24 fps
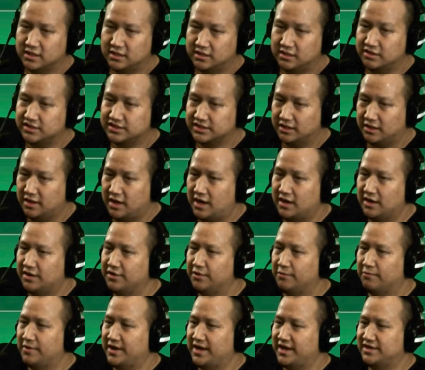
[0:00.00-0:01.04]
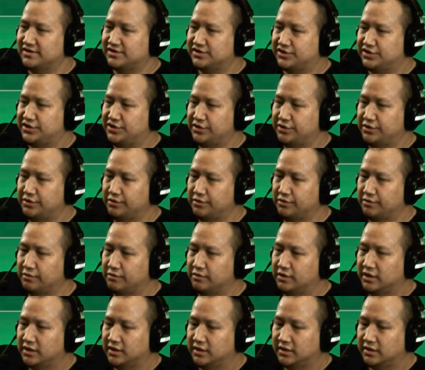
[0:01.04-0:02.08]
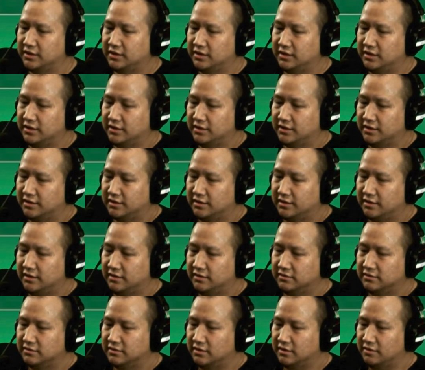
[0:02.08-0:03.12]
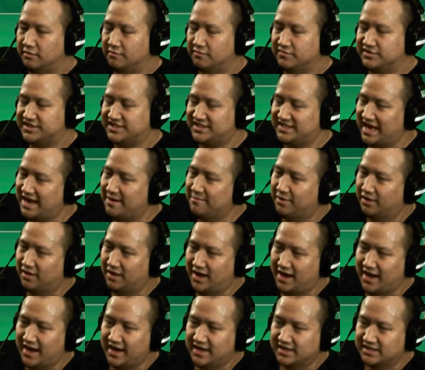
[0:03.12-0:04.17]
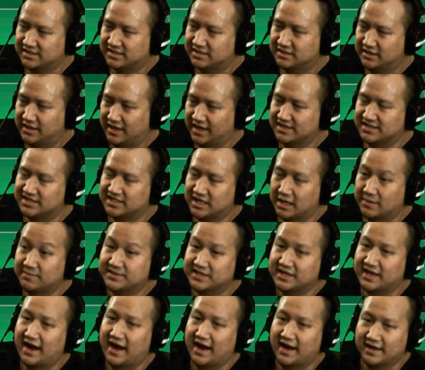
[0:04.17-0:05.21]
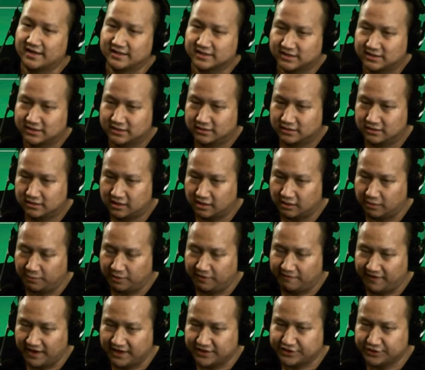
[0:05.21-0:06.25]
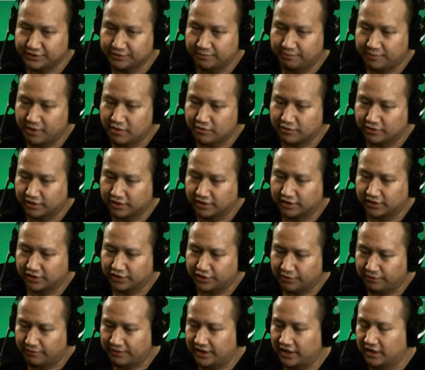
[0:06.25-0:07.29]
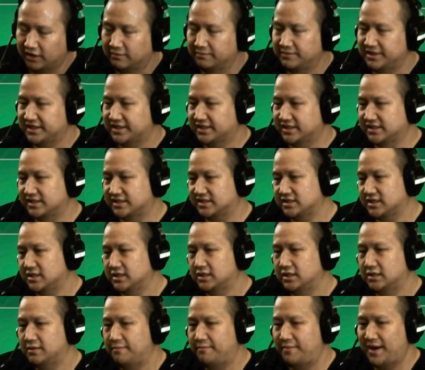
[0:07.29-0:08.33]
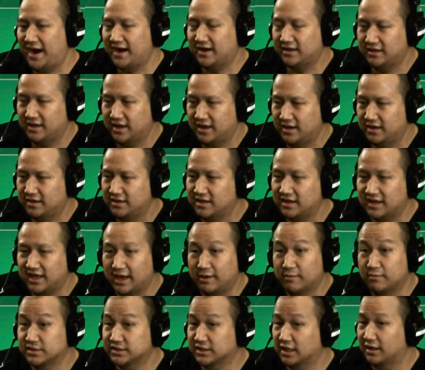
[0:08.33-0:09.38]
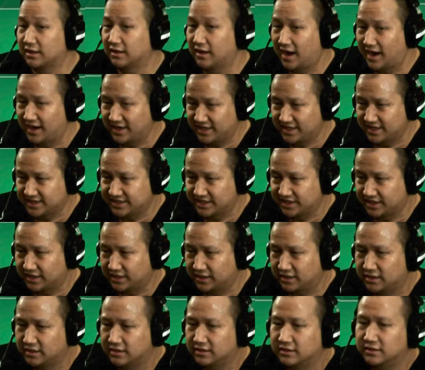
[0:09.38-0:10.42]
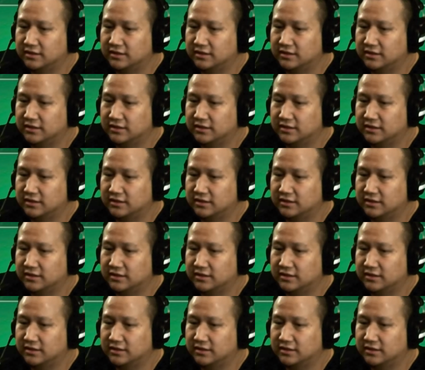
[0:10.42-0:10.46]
There's a lot of other ways to stabilize and subsidize their professional poker career, because back then the game was a lot easier.